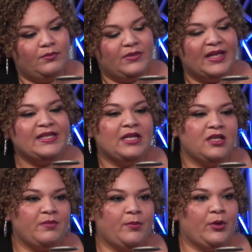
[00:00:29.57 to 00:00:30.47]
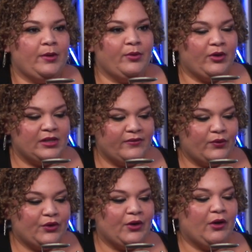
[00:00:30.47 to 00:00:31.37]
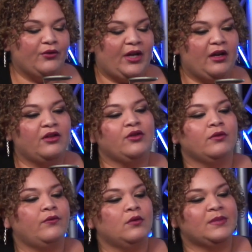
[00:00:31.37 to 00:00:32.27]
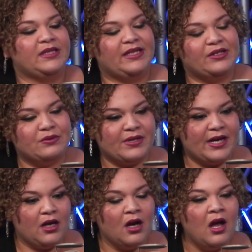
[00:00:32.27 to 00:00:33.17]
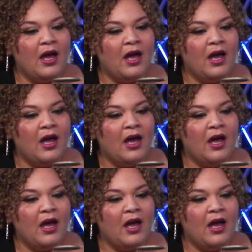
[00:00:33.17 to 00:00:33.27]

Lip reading: they tend to be pretty progressive with their health care and the reforms that they do there.